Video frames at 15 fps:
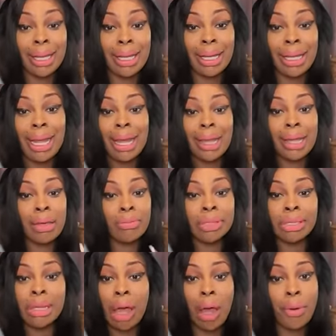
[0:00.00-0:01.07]
D, it
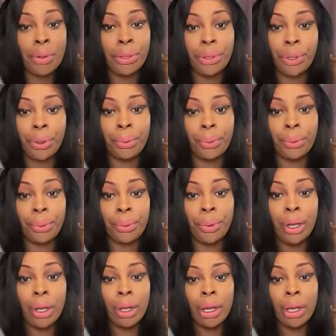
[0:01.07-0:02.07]
was all you.